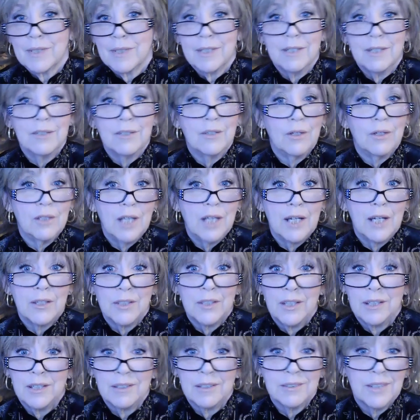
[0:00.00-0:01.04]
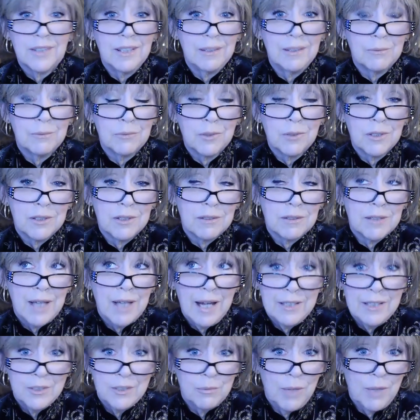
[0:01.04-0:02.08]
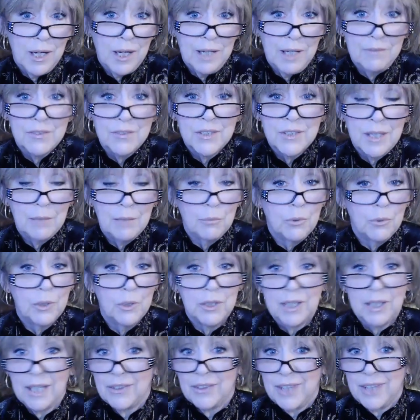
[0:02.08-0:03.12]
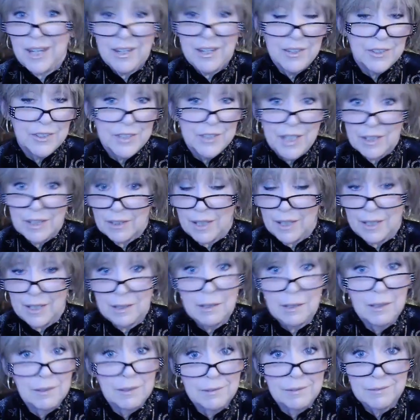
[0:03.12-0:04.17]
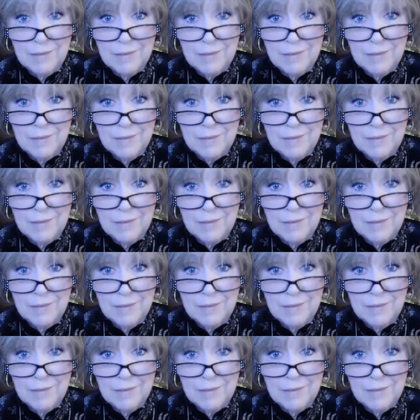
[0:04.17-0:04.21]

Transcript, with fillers: you know, a lot of the, the guys' wives, they would get their hair done like